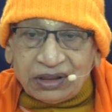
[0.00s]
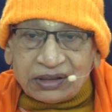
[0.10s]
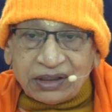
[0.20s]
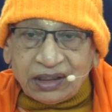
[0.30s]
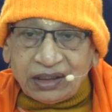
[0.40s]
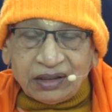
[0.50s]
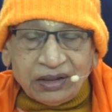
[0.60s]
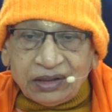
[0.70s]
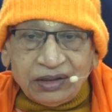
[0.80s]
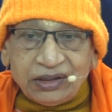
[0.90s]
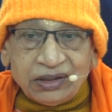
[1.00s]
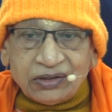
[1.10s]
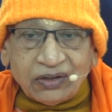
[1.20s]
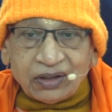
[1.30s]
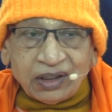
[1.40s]
sad. This is
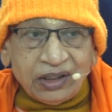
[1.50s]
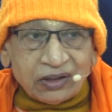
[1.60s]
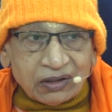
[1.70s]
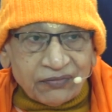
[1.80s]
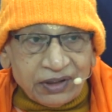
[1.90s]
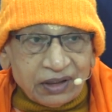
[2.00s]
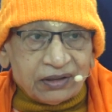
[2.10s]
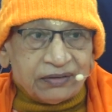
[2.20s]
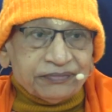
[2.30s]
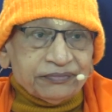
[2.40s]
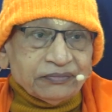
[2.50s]
not the nature of anything.